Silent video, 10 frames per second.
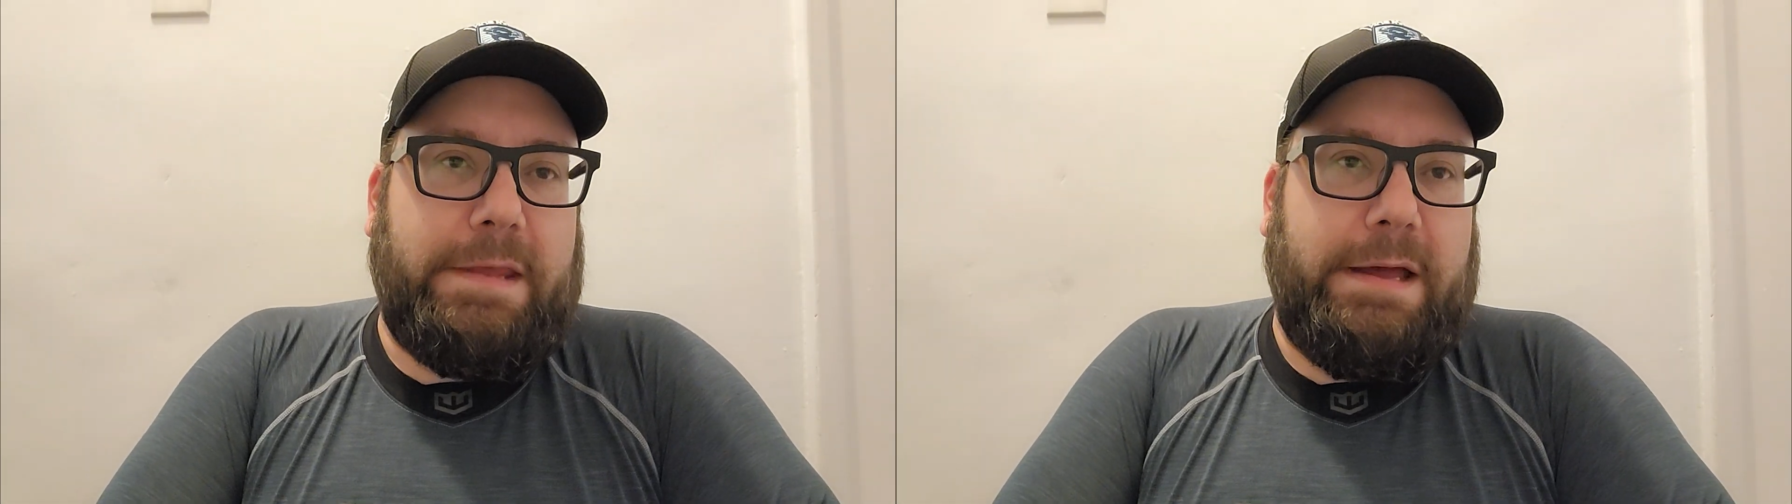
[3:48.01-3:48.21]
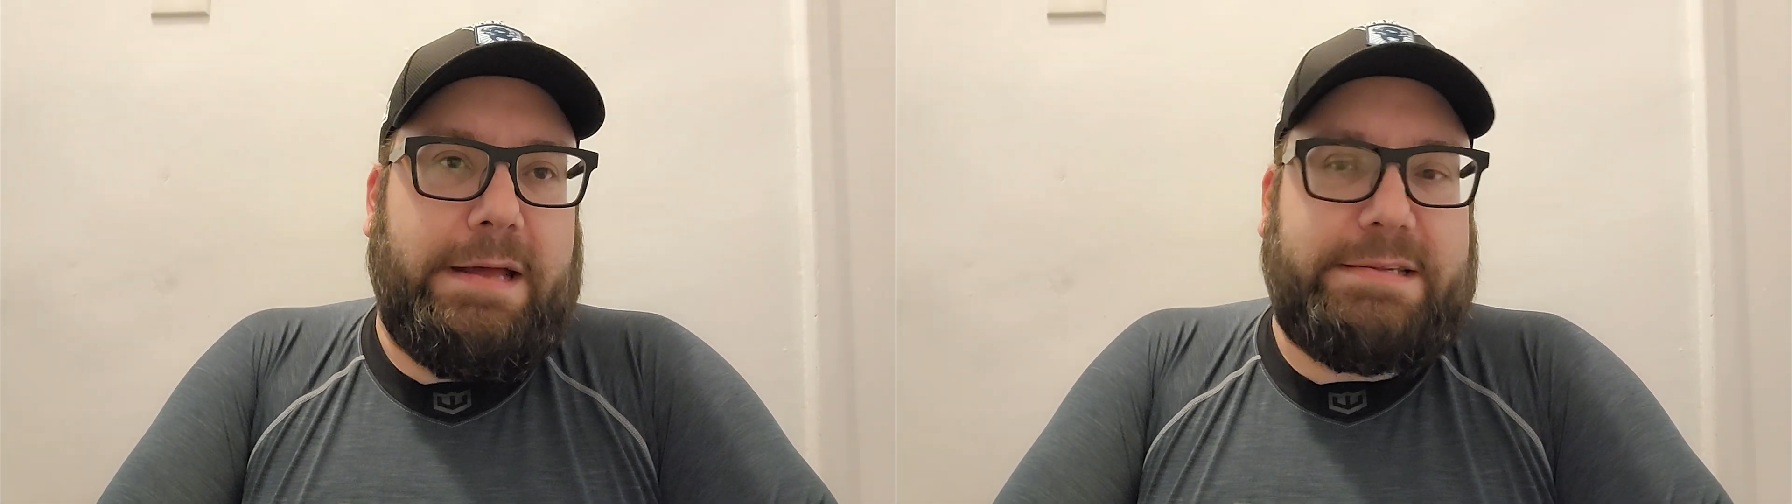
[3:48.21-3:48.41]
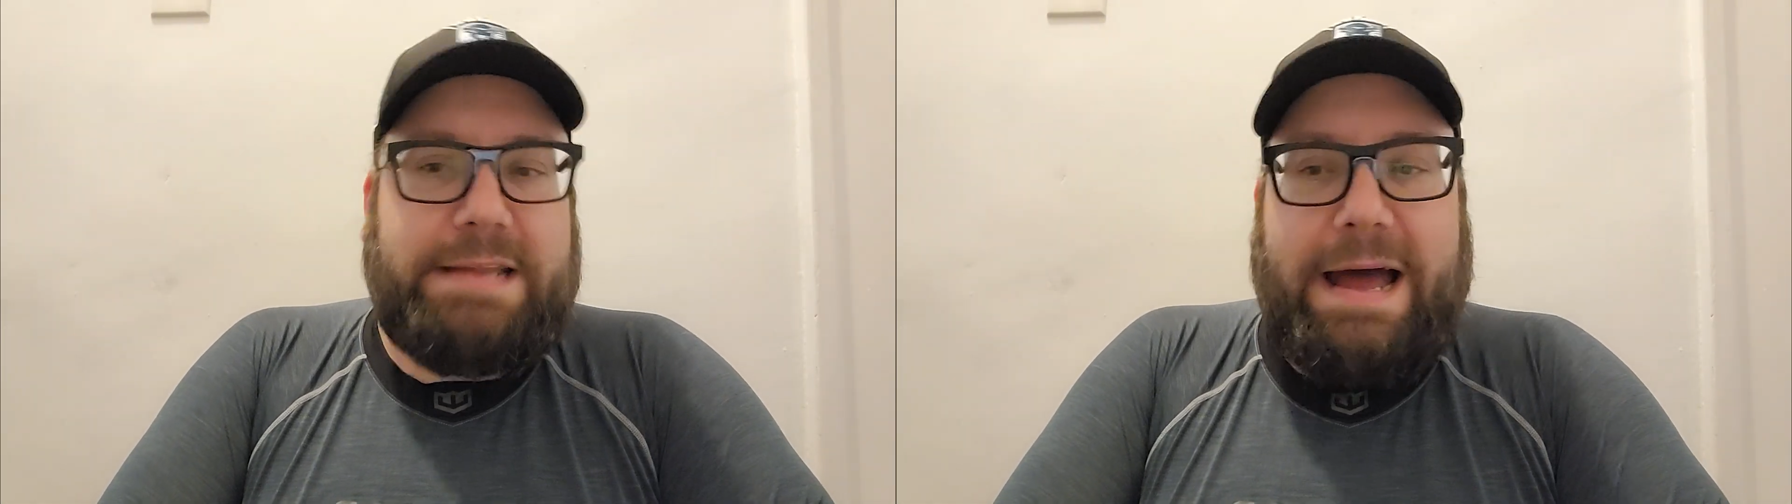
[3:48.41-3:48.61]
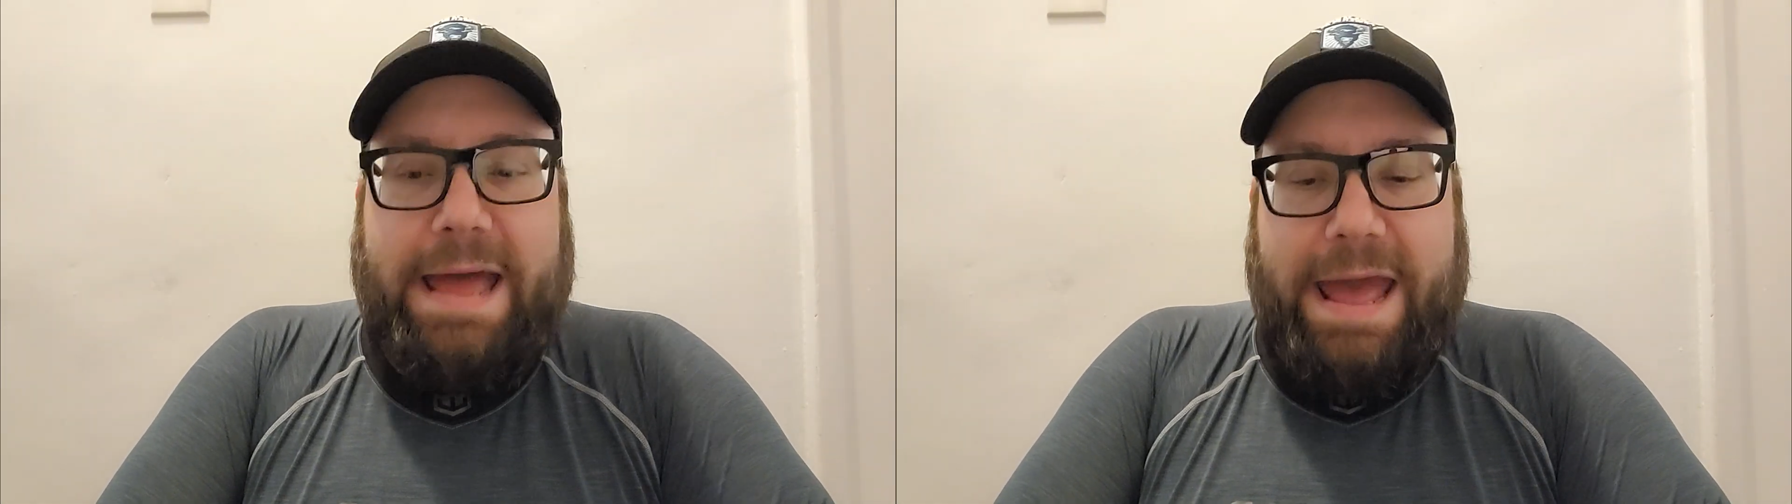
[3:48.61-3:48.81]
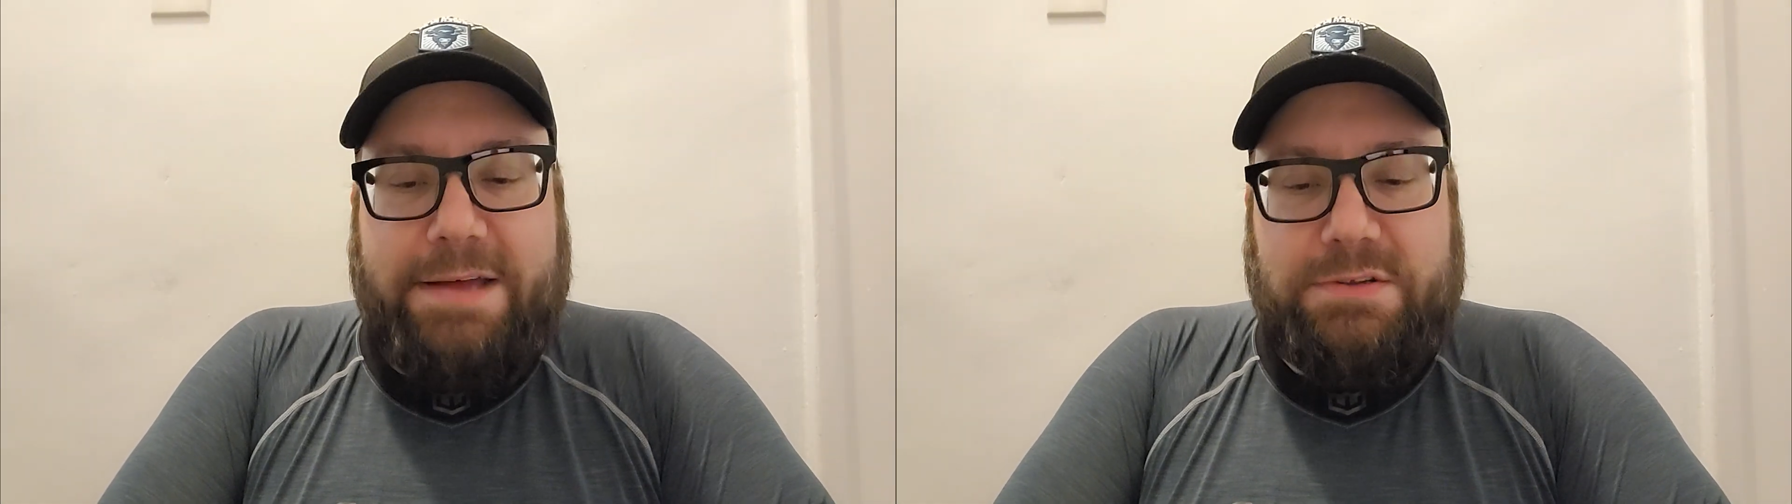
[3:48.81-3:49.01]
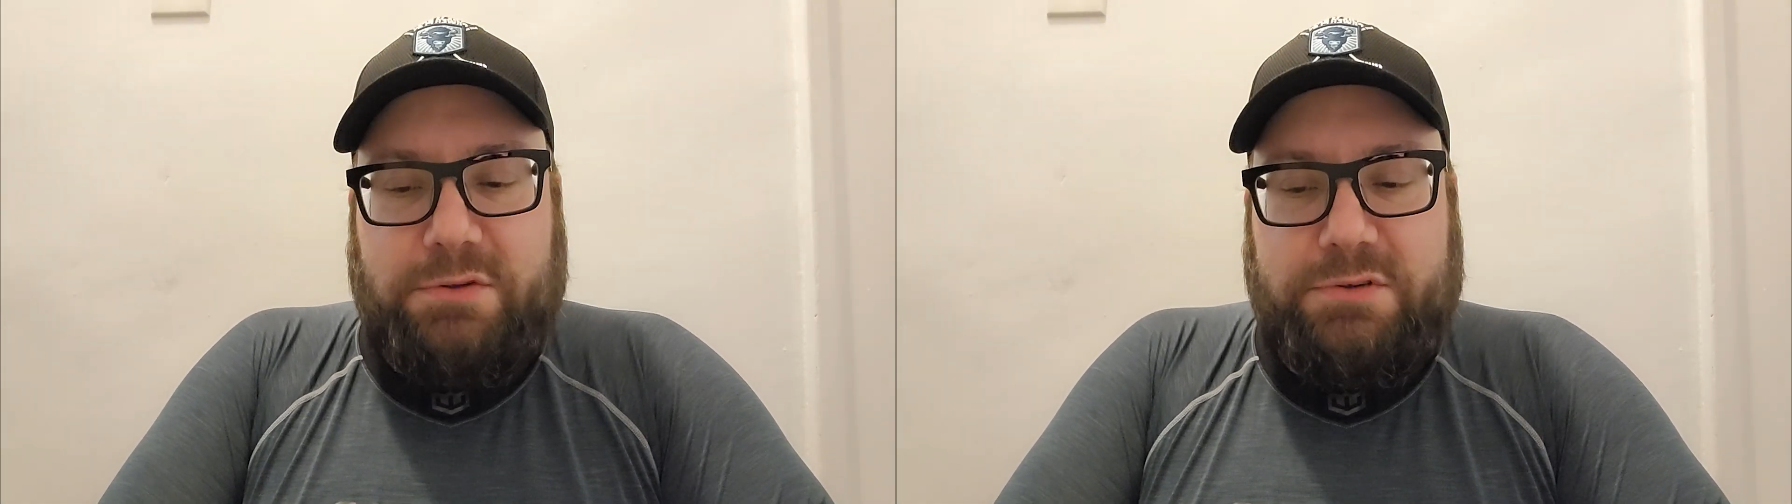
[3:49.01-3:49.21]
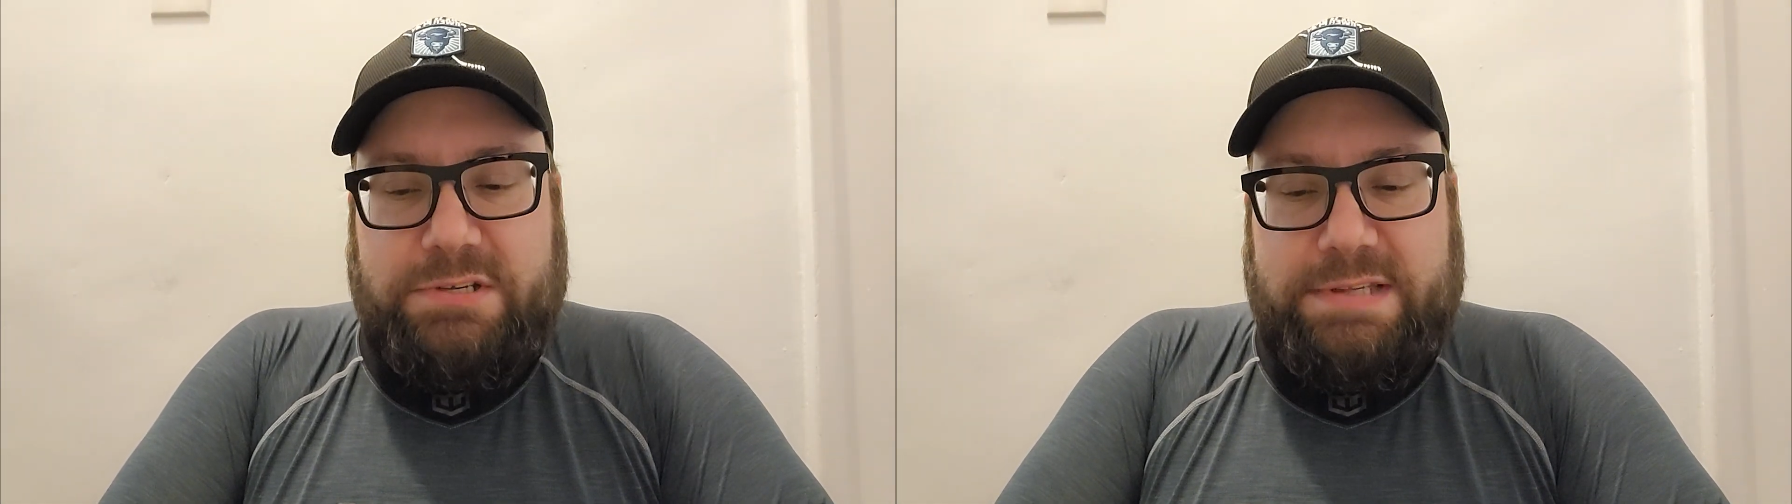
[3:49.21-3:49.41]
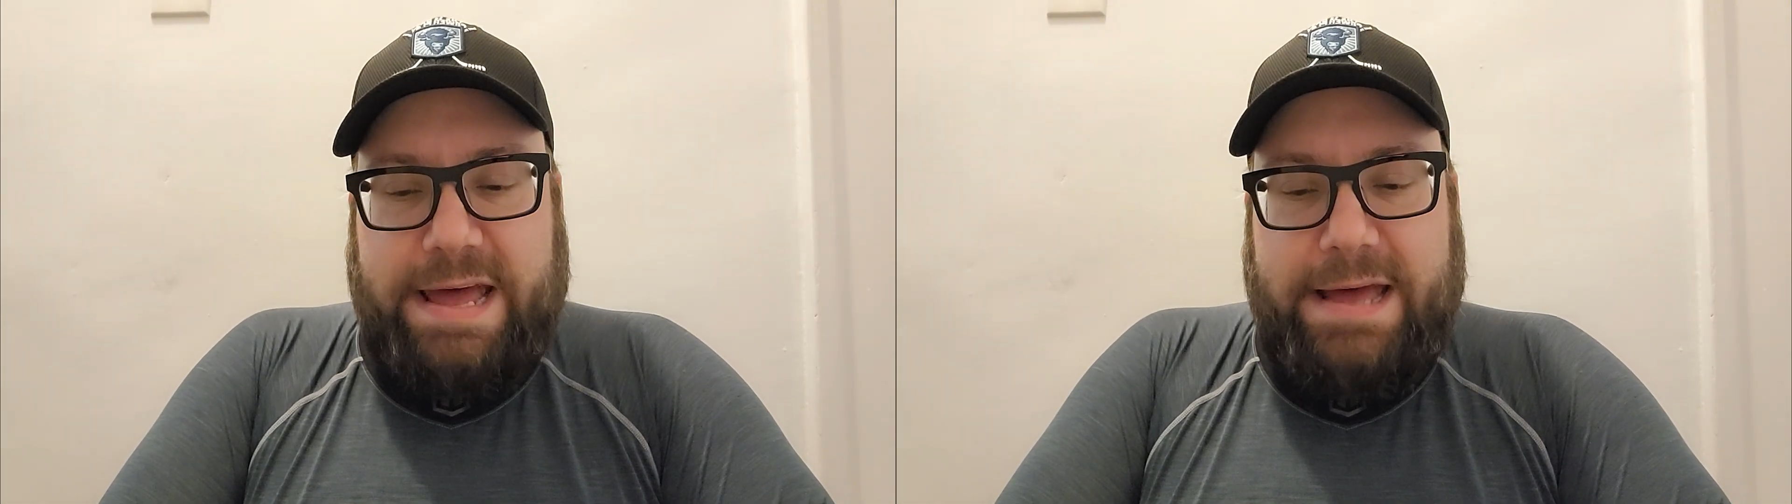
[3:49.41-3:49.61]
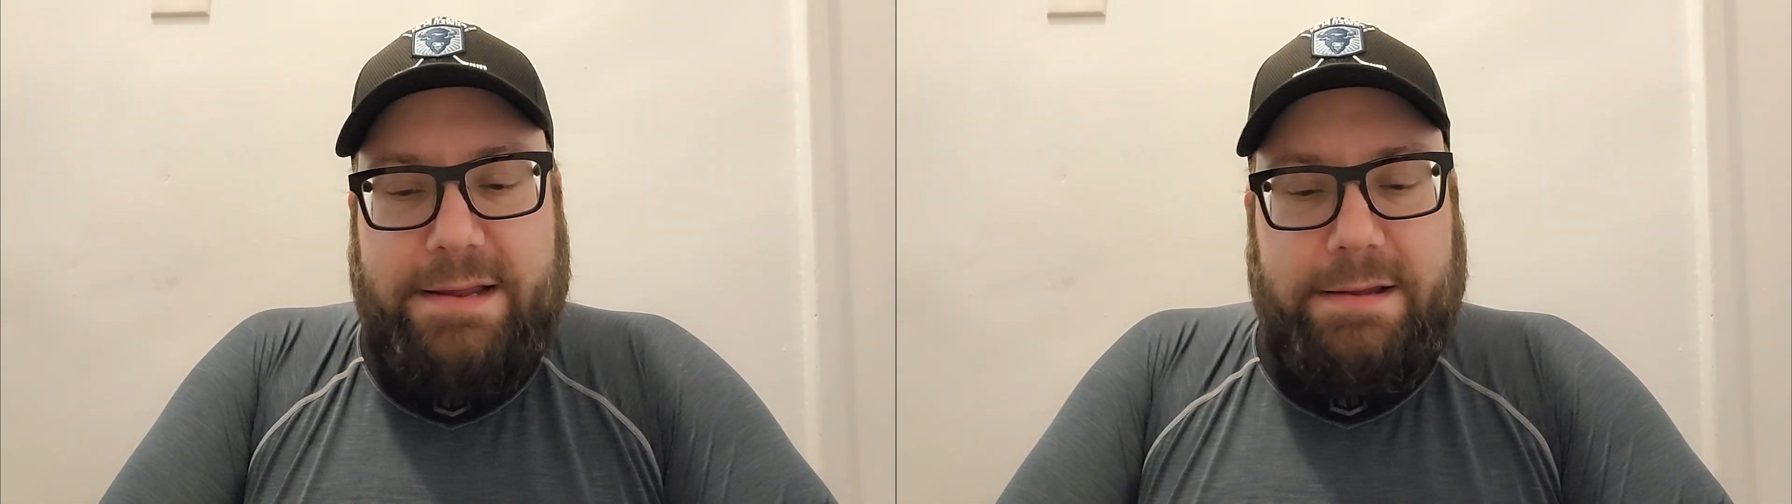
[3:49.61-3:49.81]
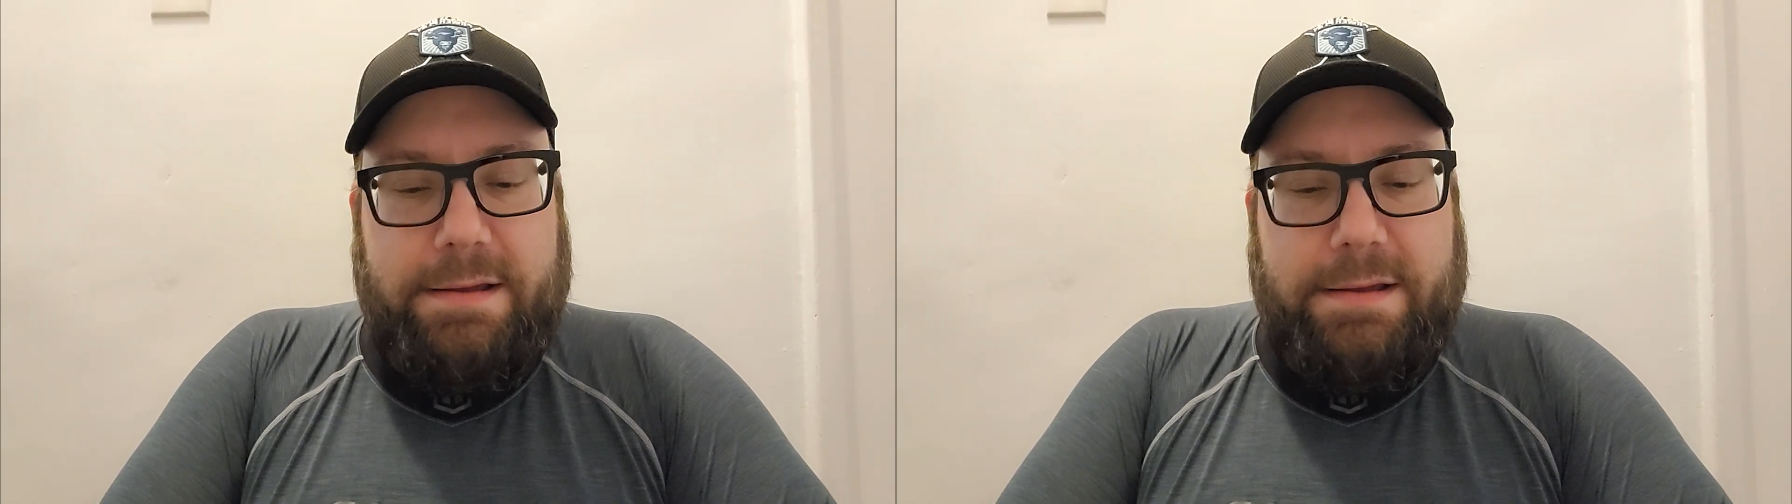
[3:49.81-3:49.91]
It's not as loose as that,